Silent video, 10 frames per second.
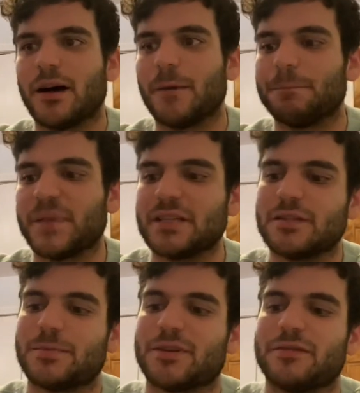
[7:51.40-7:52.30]
This is a
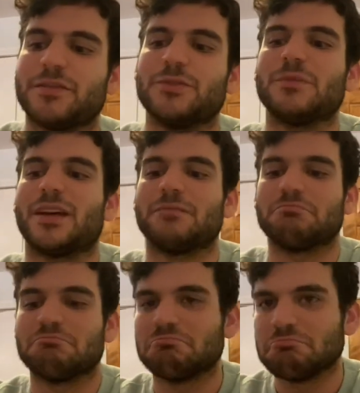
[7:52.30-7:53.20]
perfume that
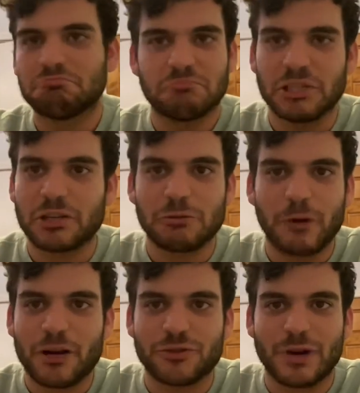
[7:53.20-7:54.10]
you can
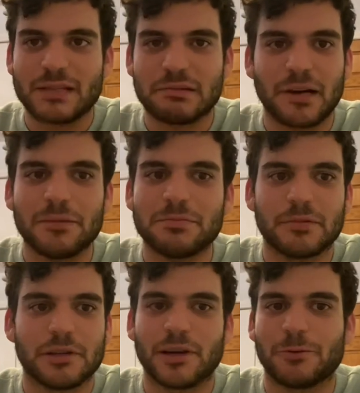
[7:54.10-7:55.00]
wear dressed up,
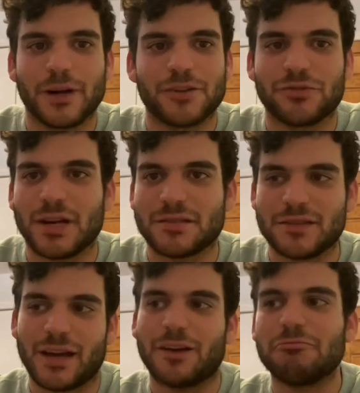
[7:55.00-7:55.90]
you can wear dressed
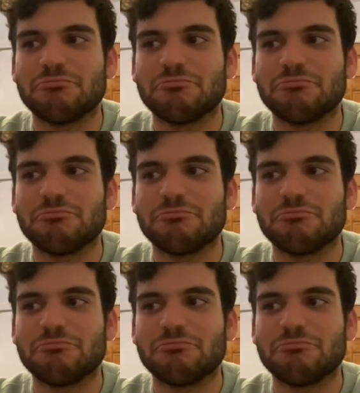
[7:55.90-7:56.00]
down.